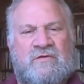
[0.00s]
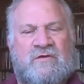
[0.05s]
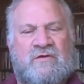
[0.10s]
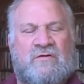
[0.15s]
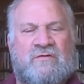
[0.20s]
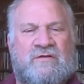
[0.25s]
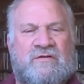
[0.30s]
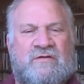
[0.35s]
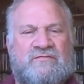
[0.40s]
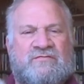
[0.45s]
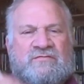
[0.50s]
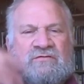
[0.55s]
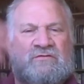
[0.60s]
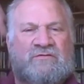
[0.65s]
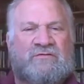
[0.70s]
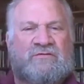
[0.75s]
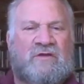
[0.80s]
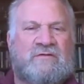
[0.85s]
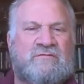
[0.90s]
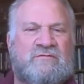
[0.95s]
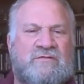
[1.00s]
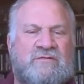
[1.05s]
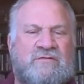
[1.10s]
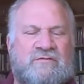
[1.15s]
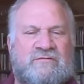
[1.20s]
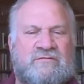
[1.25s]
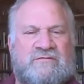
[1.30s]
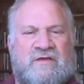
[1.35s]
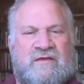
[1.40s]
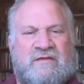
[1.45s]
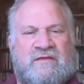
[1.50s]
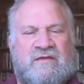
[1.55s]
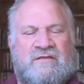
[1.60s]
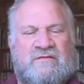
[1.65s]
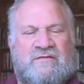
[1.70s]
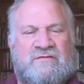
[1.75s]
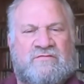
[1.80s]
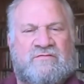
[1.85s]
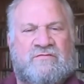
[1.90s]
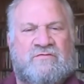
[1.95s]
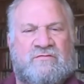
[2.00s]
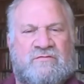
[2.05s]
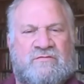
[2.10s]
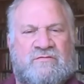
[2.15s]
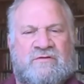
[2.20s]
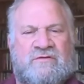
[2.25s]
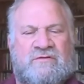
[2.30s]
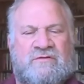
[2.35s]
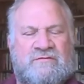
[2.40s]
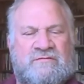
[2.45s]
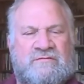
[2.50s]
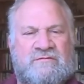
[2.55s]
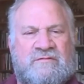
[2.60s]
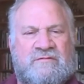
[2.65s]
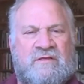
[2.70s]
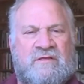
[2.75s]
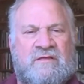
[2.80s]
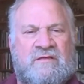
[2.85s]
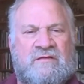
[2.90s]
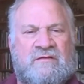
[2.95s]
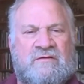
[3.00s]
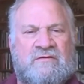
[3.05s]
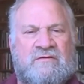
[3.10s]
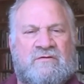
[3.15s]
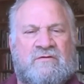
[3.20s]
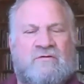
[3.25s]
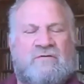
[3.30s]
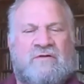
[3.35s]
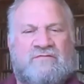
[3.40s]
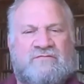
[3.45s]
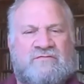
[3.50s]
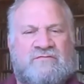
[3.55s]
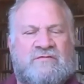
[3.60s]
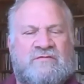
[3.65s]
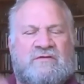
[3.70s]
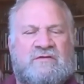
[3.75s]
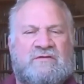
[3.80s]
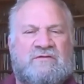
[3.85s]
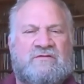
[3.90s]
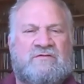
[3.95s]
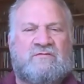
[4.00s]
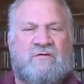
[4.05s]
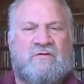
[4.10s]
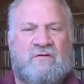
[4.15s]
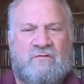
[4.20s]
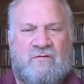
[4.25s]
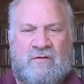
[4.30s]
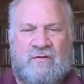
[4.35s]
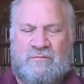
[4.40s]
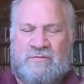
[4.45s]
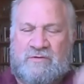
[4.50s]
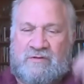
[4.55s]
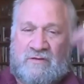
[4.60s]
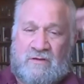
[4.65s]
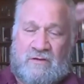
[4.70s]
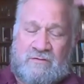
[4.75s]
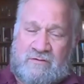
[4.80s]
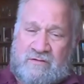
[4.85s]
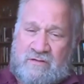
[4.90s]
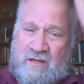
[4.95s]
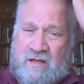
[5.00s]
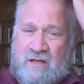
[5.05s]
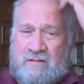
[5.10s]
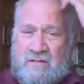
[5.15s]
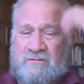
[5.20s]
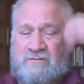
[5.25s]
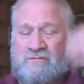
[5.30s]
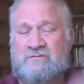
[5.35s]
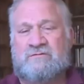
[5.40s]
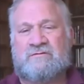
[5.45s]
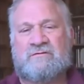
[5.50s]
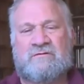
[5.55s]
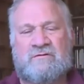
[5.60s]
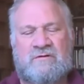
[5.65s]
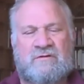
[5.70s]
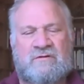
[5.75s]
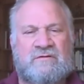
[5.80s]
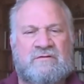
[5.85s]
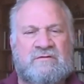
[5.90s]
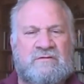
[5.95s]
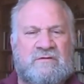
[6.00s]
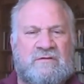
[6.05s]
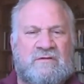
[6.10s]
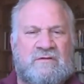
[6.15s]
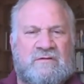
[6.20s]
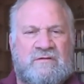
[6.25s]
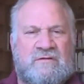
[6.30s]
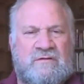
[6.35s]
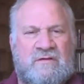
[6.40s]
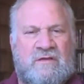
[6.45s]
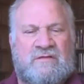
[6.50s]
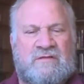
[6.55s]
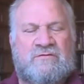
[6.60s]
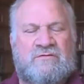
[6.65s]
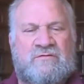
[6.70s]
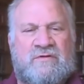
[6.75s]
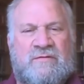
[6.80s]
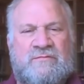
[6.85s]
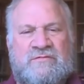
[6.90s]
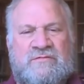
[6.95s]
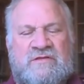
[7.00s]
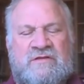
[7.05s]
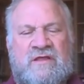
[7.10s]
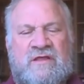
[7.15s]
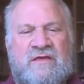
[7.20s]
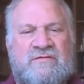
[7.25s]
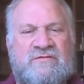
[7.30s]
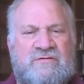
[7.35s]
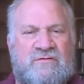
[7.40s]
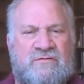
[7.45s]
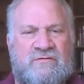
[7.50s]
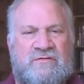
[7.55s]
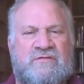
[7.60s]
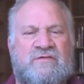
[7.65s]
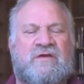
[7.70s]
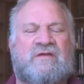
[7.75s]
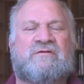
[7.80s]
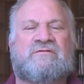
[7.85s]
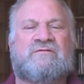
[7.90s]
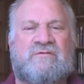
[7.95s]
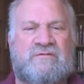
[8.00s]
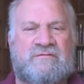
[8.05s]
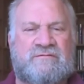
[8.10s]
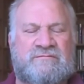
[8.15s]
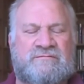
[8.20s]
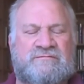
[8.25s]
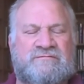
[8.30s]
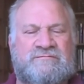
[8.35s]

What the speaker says: or after you're done with your decades of schooling, or after the kids grow up and go to college and you're an empty nester, etc.